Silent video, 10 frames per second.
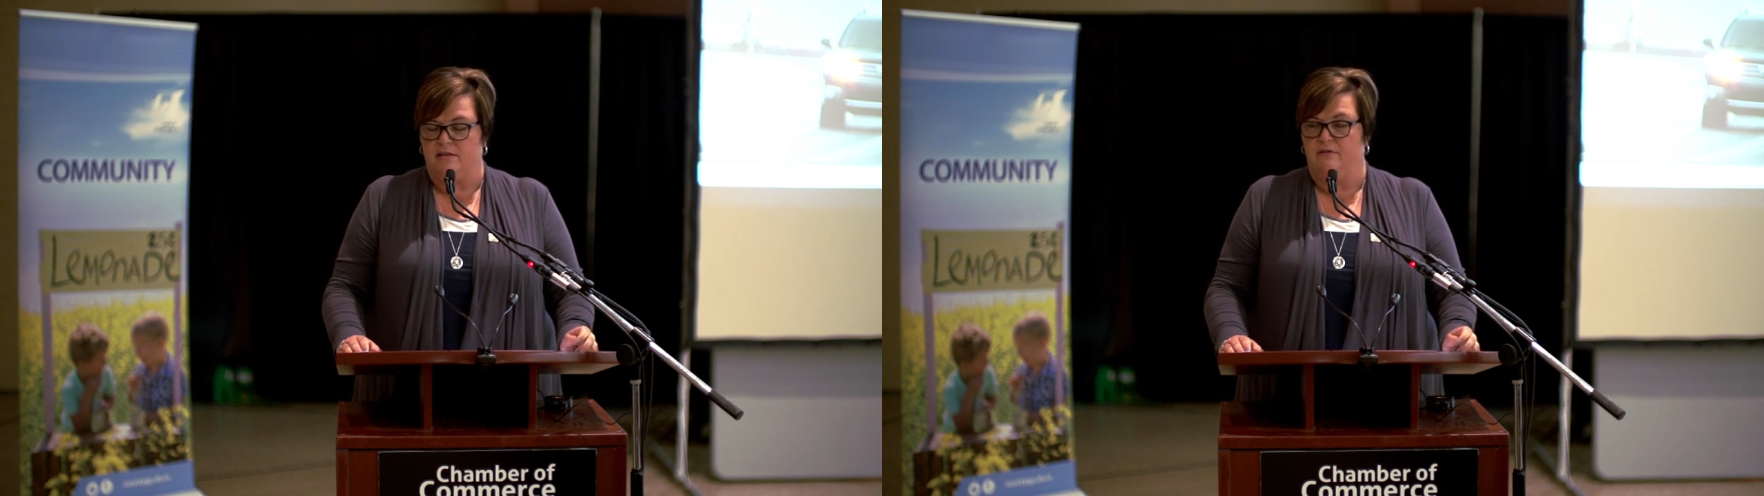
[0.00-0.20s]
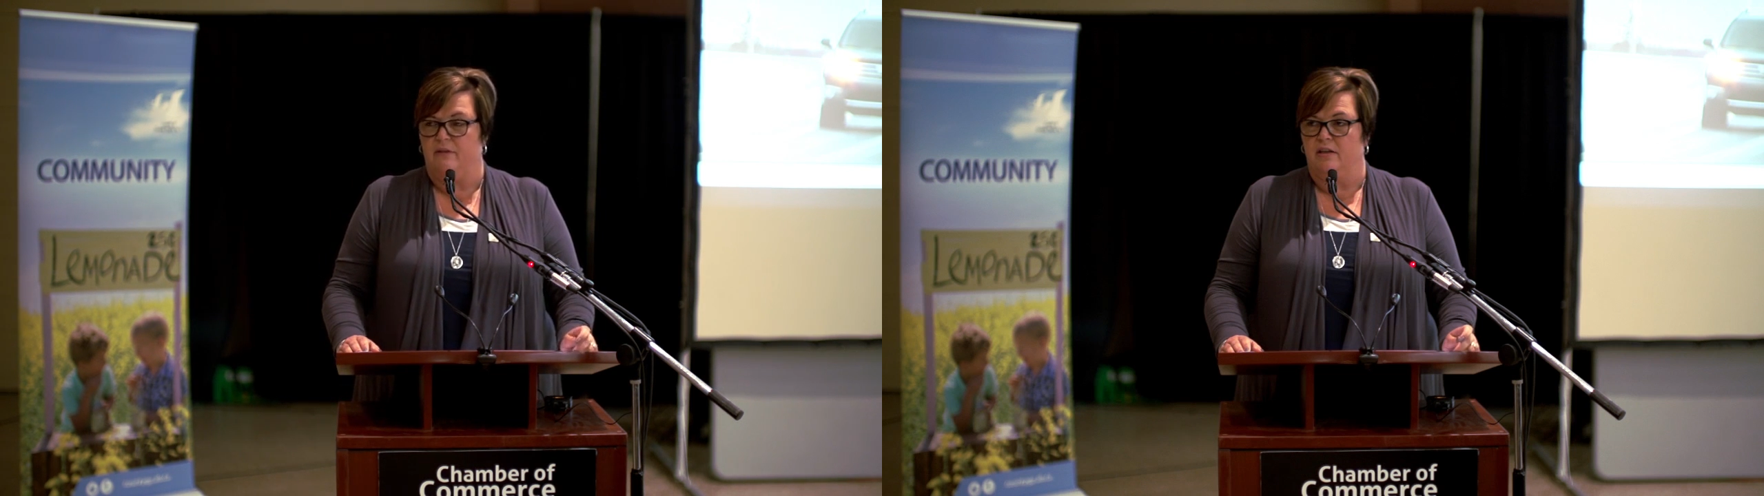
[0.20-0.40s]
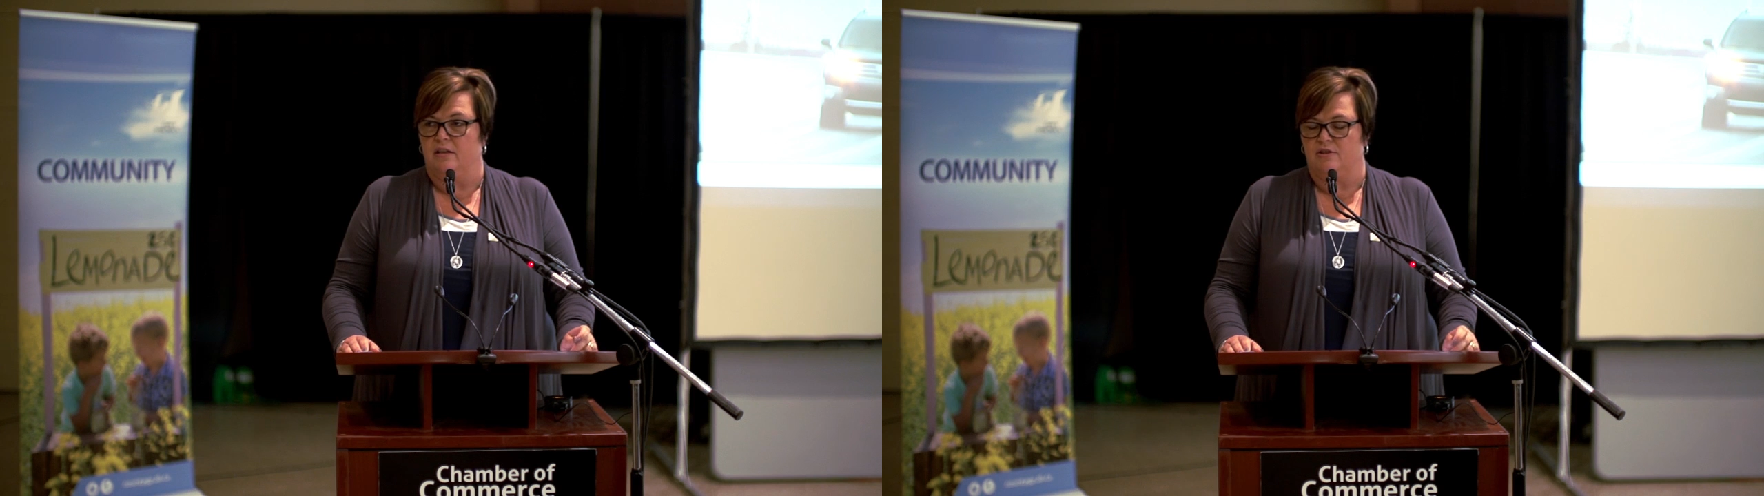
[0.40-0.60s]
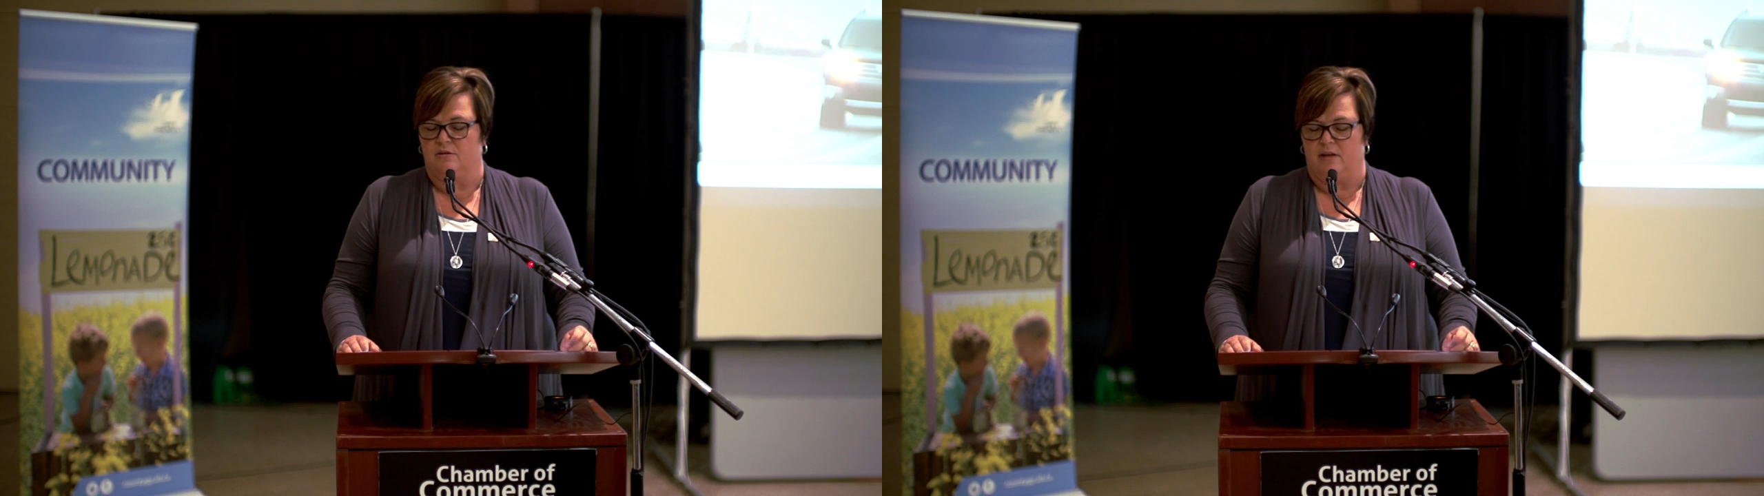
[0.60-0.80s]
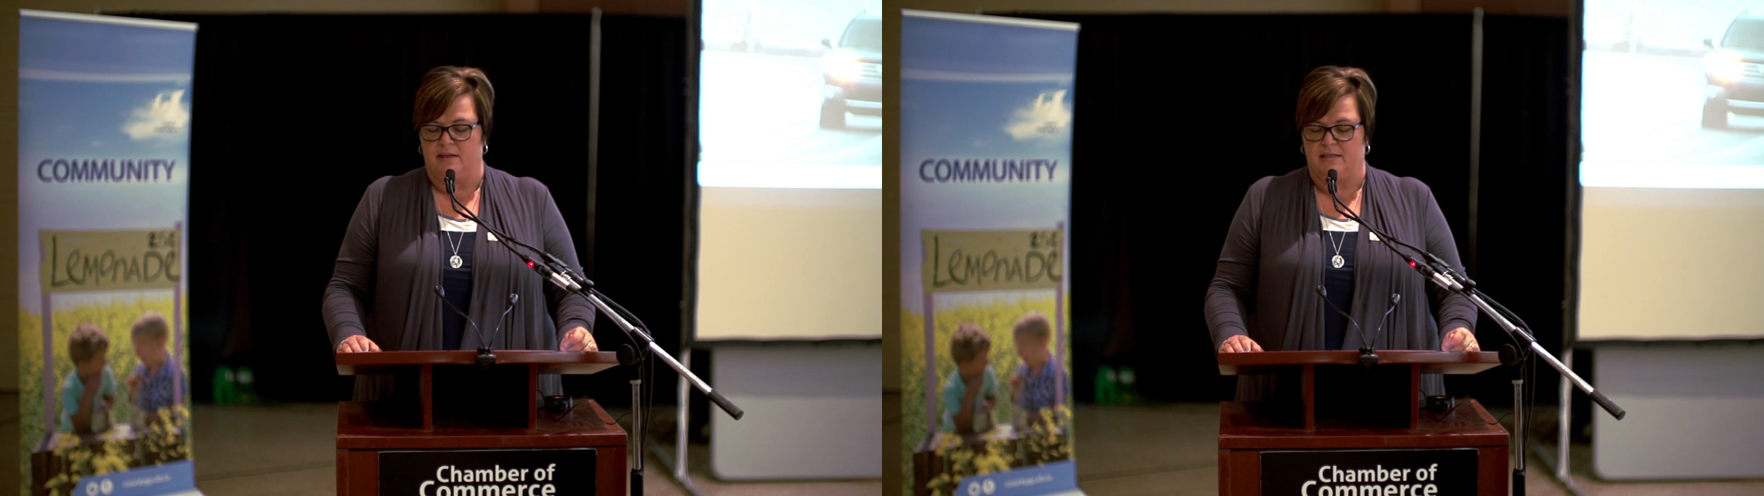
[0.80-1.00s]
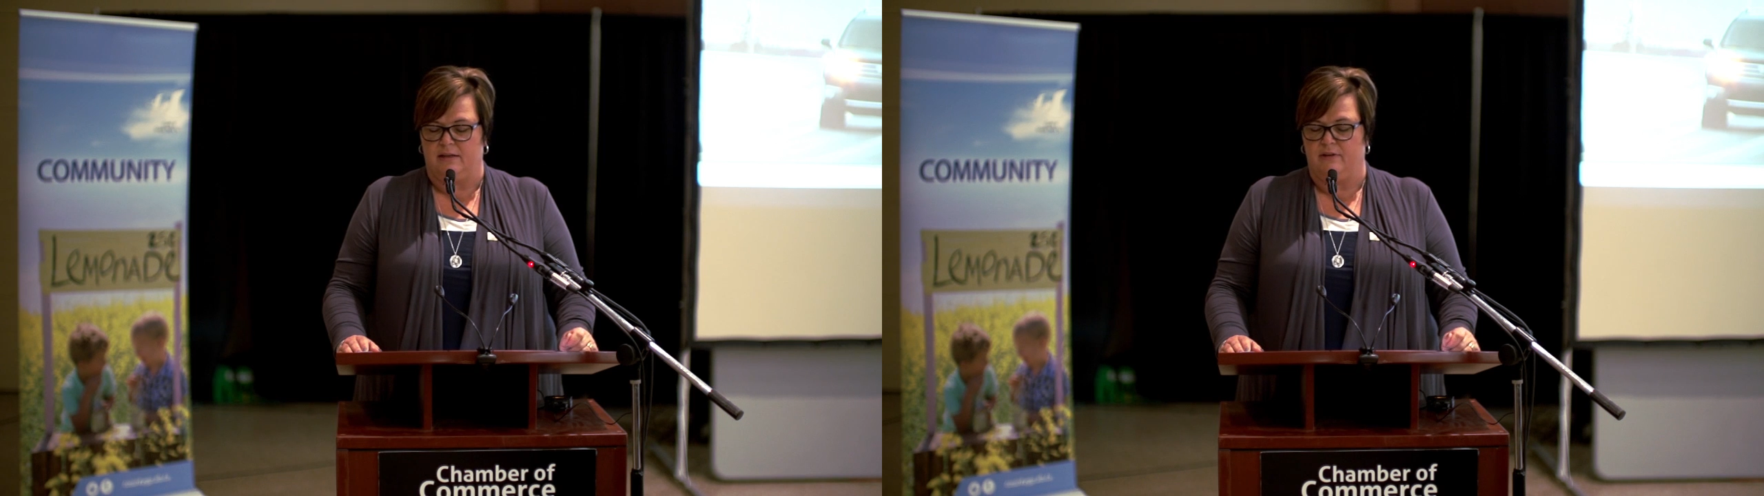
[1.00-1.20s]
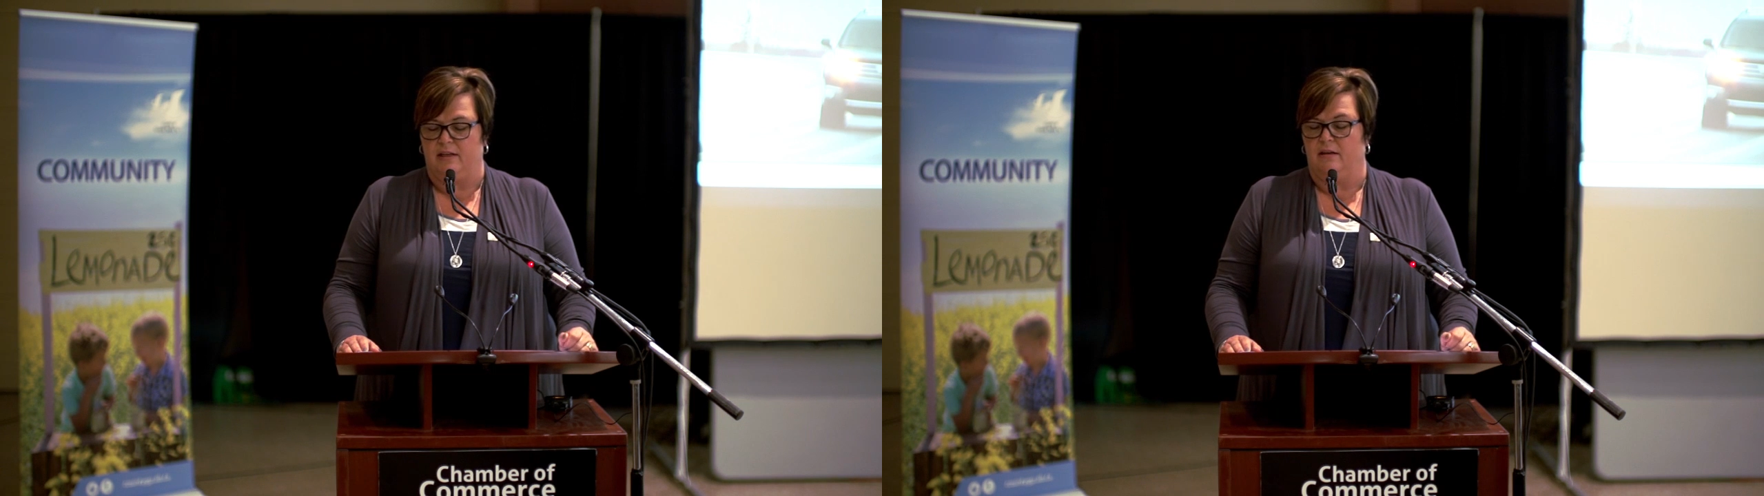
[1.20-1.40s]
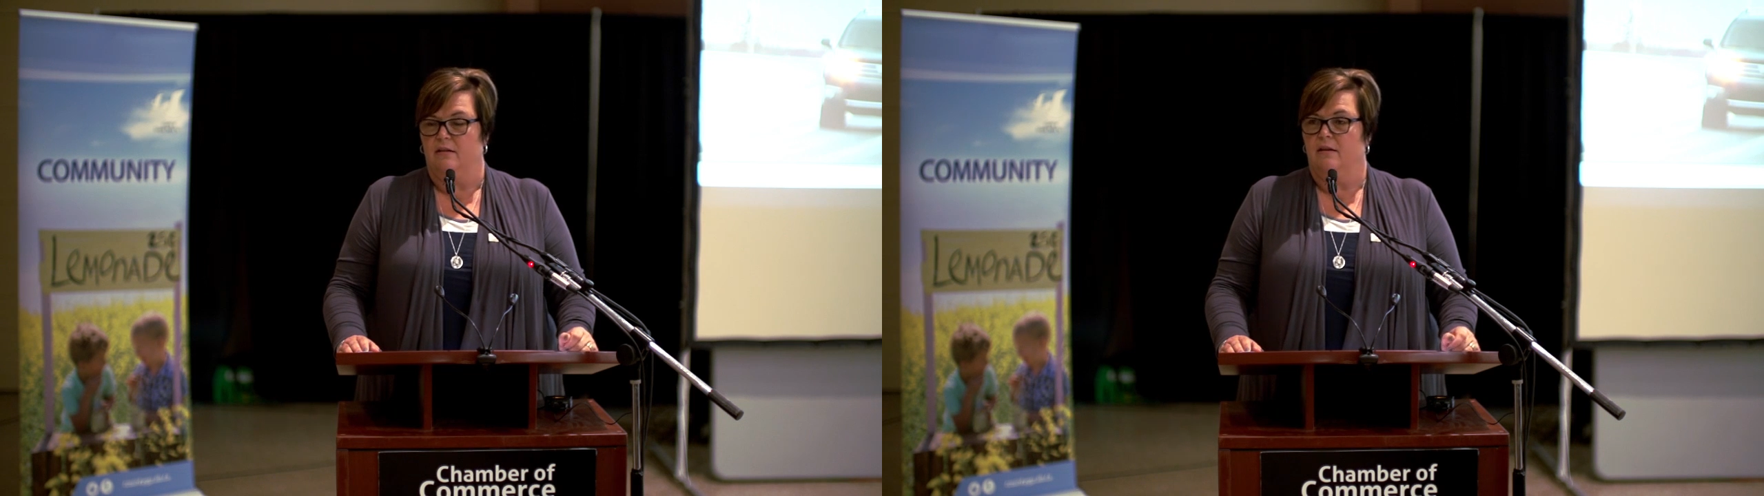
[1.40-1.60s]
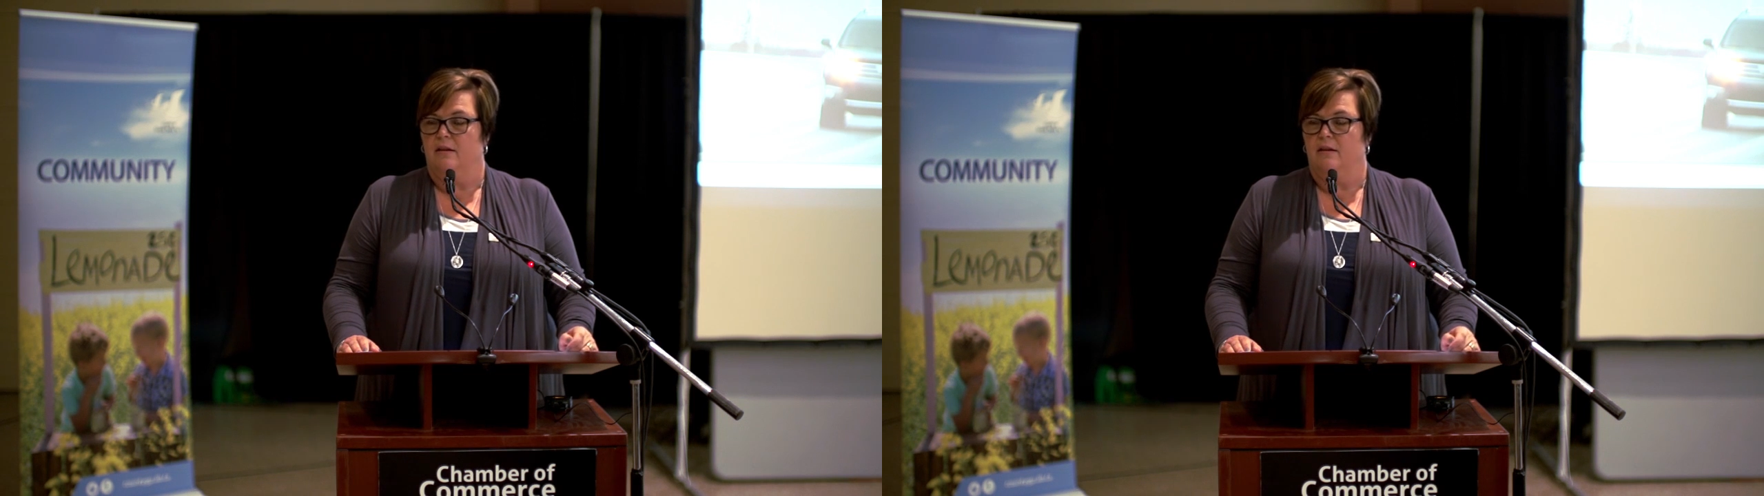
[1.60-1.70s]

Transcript: of industrial activity.